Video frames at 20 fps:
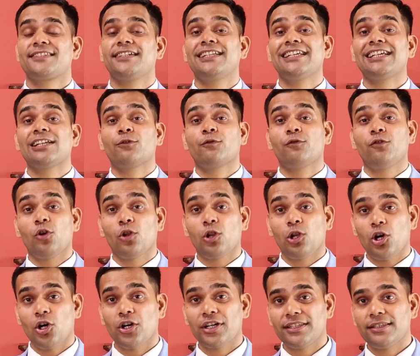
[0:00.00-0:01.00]
in sitting for
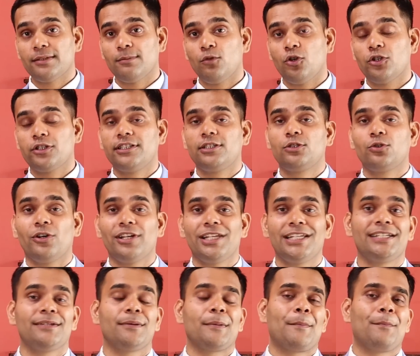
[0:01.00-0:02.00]
long in the modern
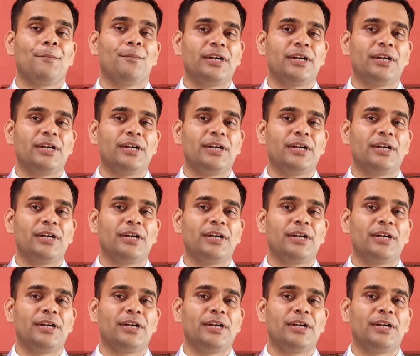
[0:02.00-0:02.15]
toilet,